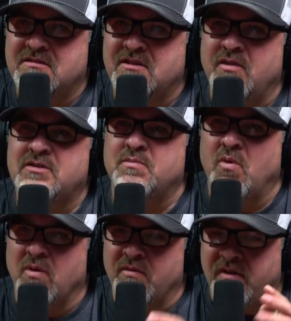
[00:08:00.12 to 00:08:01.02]
So it's
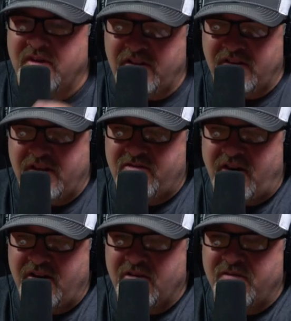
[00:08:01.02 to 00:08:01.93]
more of a th these
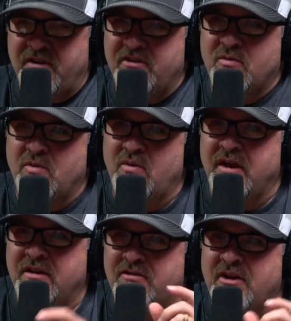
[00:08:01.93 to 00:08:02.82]
right here are visual,
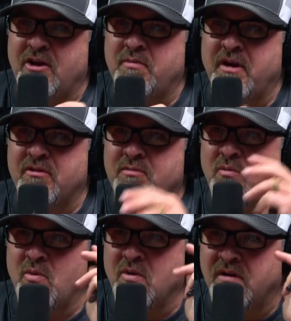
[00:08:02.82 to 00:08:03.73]
and the chatterbait is
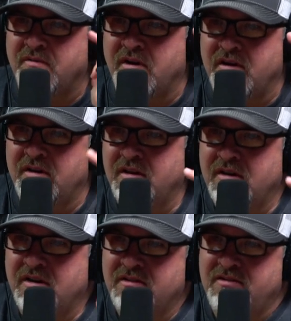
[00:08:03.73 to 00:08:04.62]
more of a
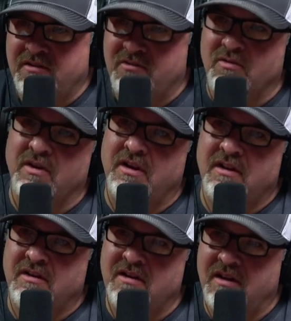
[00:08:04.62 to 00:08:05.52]
sensory.